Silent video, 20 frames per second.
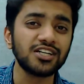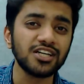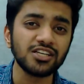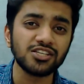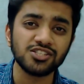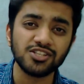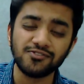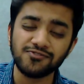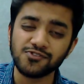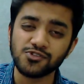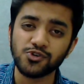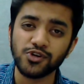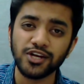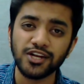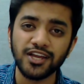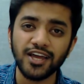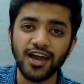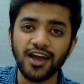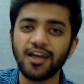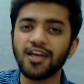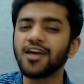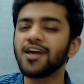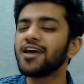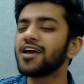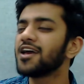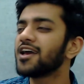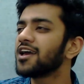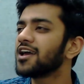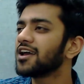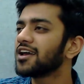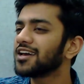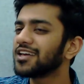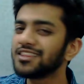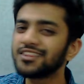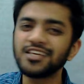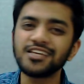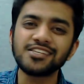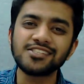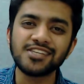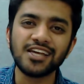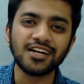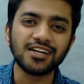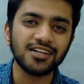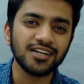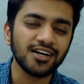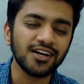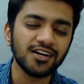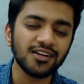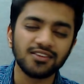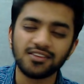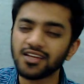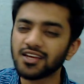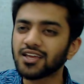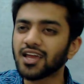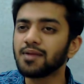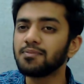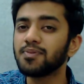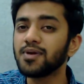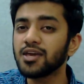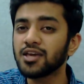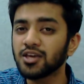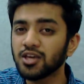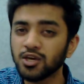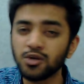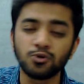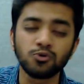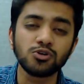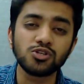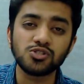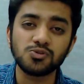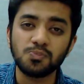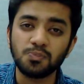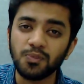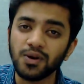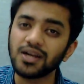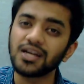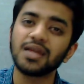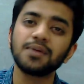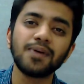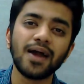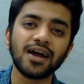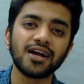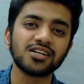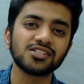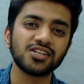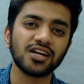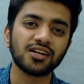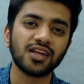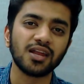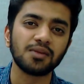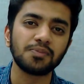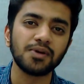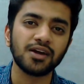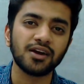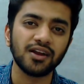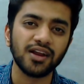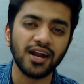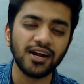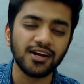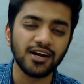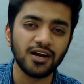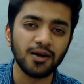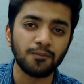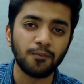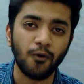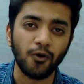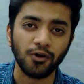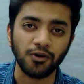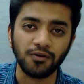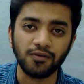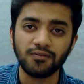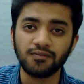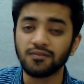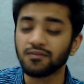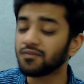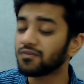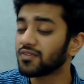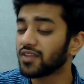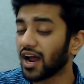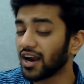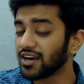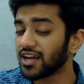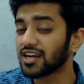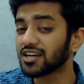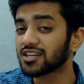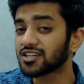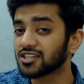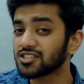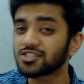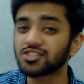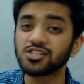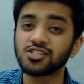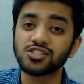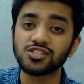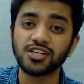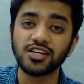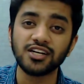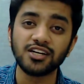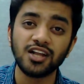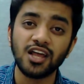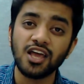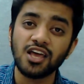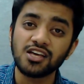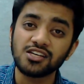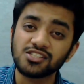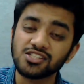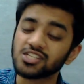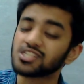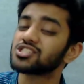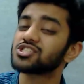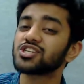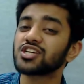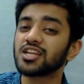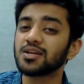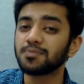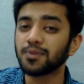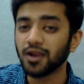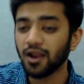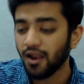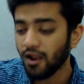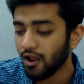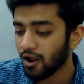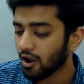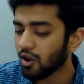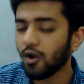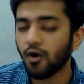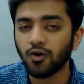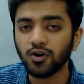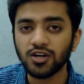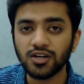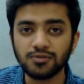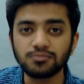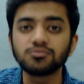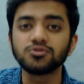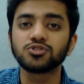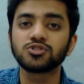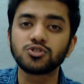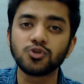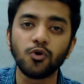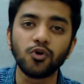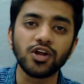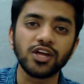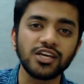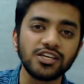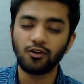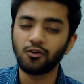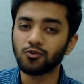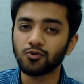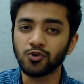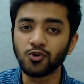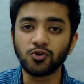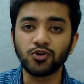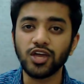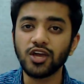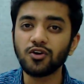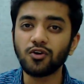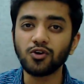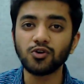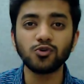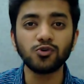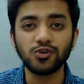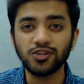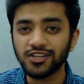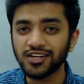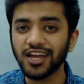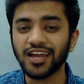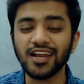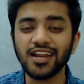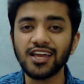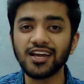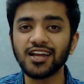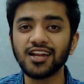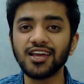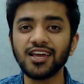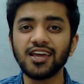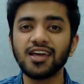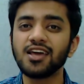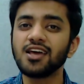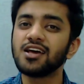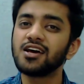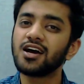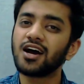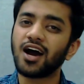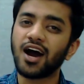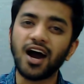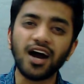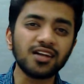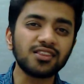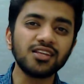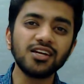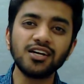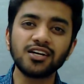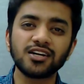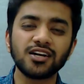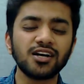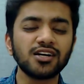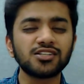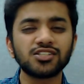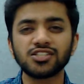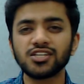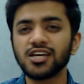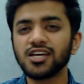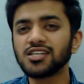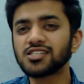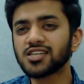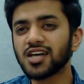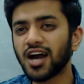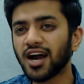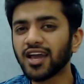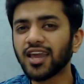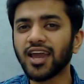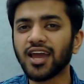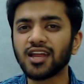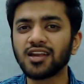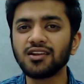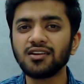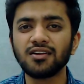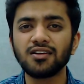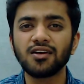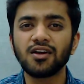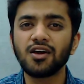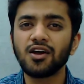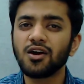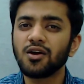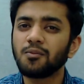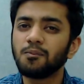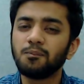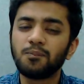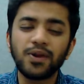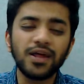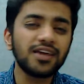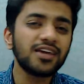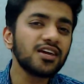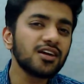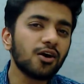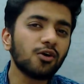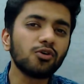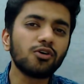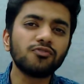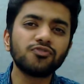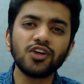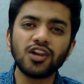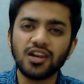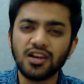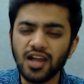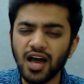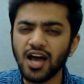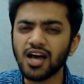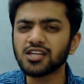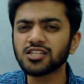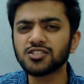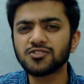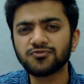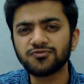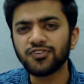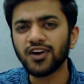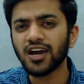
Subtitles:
shifts to India, in this sector there can be huge multi-baggers that can be created upon, that are consistent, sustainable, long-term stories. Looking onto technically, Aarti Drugs is again breaking out of the last 5